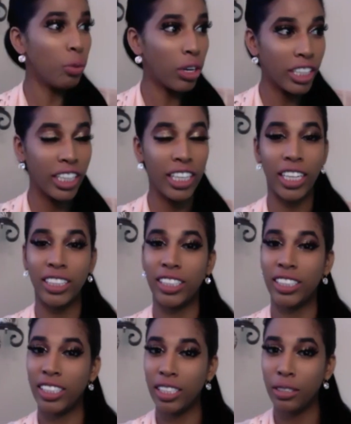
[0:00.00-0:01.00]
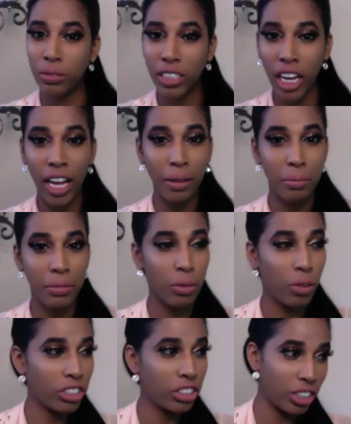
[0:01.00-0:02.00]
working at the same time, they
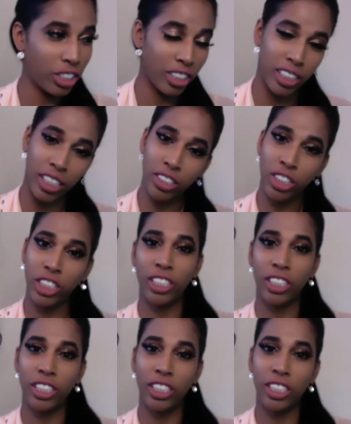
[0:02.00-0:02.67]
want your attention,